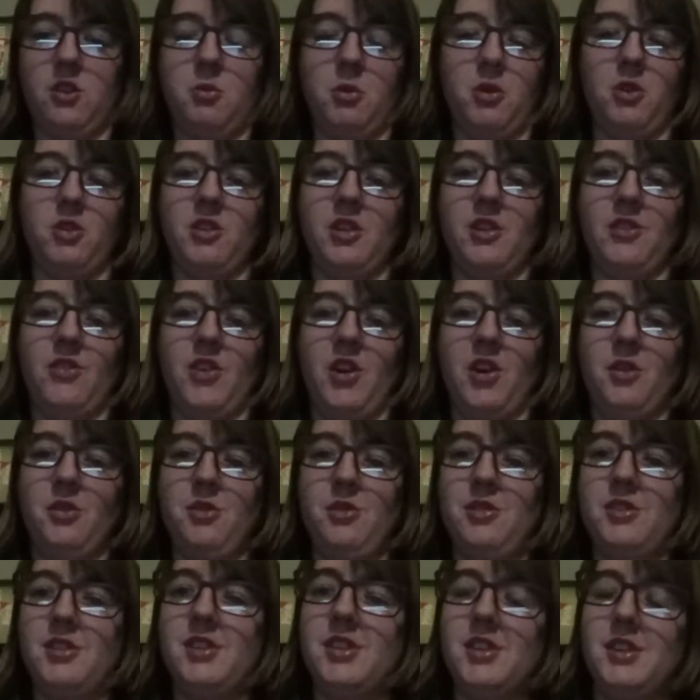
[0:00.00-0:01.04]
supposed to say
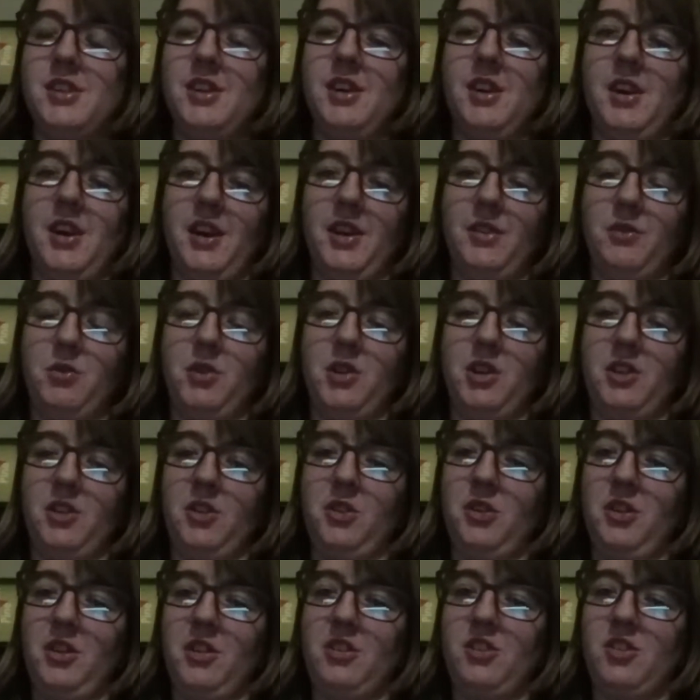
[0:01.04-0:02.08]
final. I really
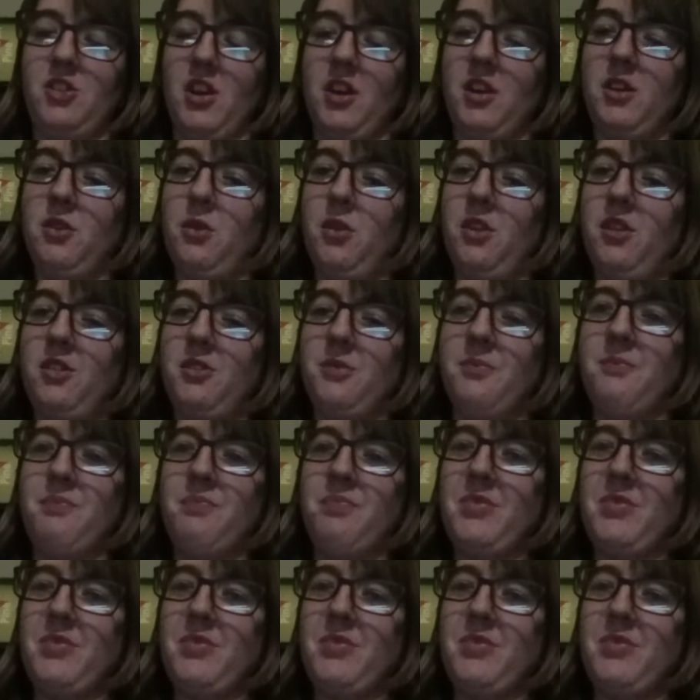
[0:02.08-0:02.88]
need to check all this.